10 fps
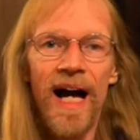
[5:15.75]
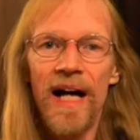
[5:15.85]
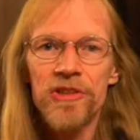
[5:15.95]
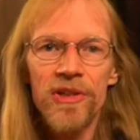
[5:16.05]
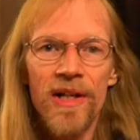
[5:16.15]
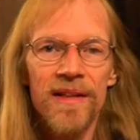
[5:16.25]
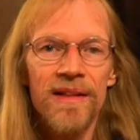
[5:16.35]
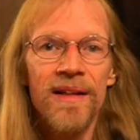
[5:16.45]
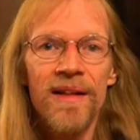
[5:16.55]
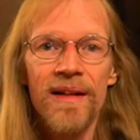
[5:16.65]
I'll turn
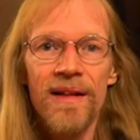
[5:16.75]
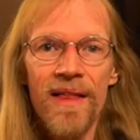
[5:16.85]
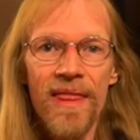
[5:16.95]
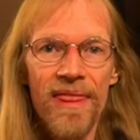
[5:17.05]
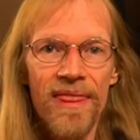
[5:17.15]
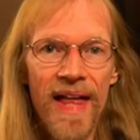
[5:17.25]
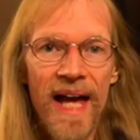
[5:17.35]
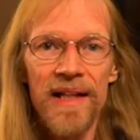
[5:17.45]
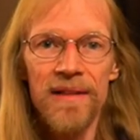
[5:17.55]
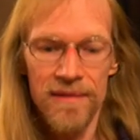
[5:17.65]
on
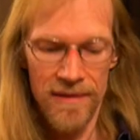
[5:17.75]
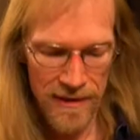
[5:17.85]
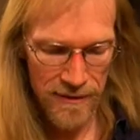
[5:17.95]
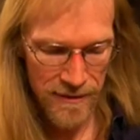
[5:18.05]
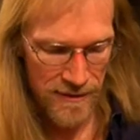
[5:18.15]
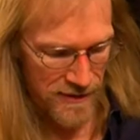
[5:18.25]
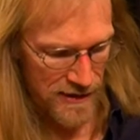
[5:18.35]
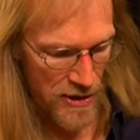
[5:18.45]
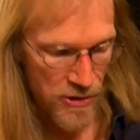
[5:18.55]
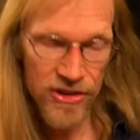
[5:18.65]
that
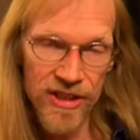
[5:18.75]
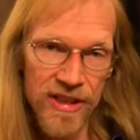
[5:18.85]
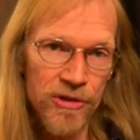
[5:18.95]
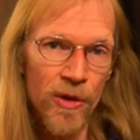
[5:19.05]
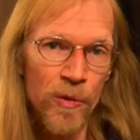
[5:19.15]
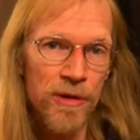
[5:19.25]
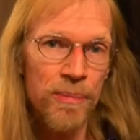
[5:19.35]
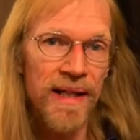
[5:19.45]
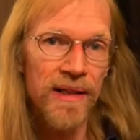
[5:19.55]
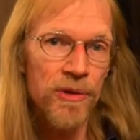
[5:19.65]
low C drone with
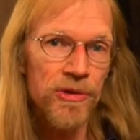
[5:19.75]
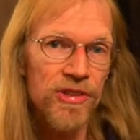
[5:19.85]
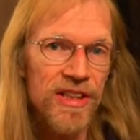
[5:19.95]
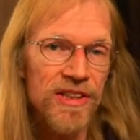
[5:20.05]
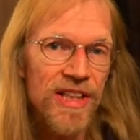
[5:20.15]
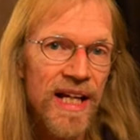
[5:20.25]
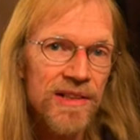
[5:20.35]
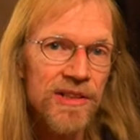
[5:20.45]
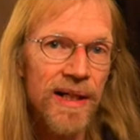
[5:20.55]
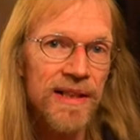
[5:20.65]
my low C
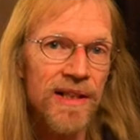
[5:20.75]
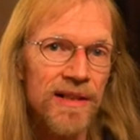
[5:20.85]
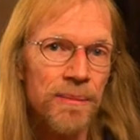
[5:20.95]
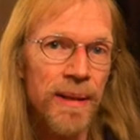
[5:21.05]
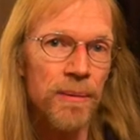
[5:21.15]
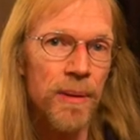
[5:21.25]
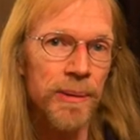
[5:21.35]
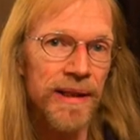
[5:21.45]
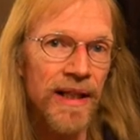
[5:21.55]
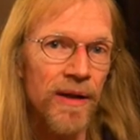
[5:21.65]
chanter I talked about a
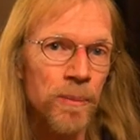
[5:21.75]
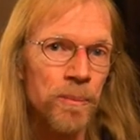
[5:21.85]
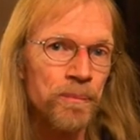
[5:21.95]
moment ago.